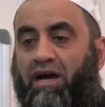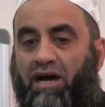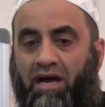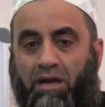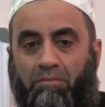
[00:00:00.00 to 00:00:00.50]

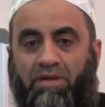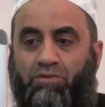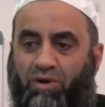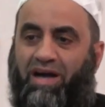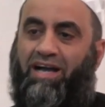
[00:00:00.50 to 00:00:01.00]

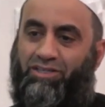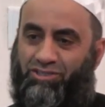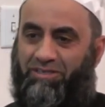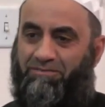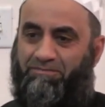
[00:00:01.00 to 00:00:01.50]
Ahmad wa Aisha.